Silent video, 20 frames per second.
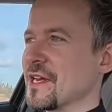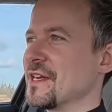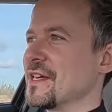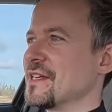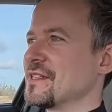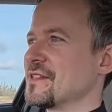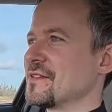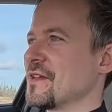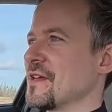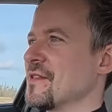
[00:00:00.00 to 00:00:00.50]
and
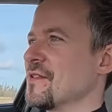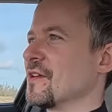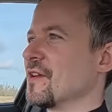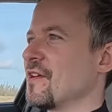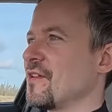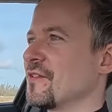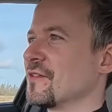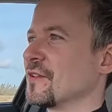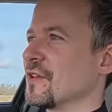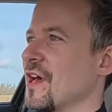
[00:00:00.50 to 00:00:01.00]
it is in the
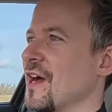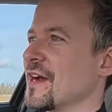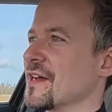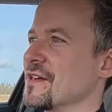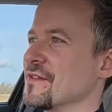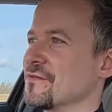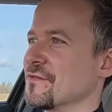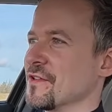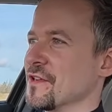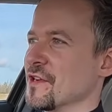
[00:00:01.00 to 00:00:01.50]
long
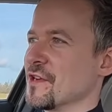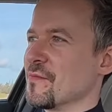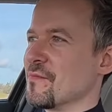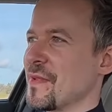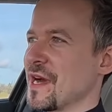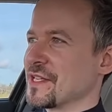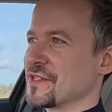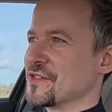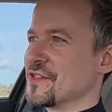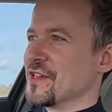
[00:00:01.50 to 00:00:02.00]
line of
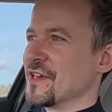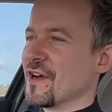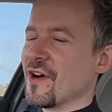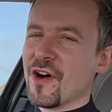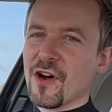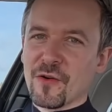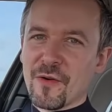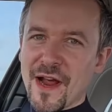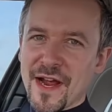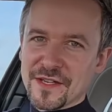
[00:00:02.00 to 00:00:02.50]
Mazda
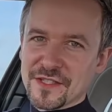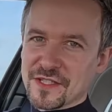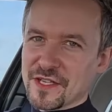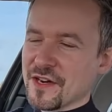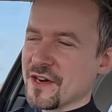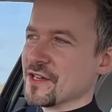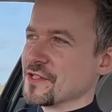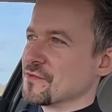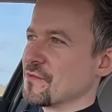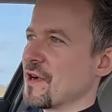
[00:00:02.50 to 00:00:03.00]
RX
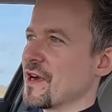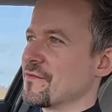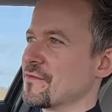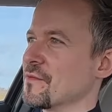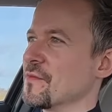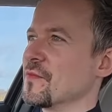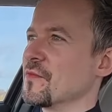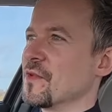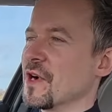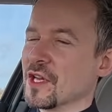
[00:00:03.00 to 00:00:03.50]
cars, right
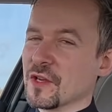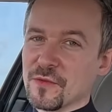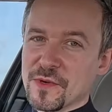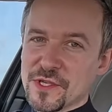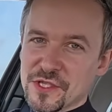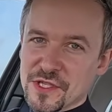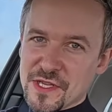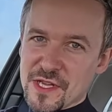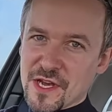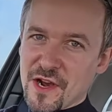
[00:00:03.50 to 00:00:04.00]
from, well,
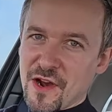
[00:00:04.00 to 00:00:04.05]
originally the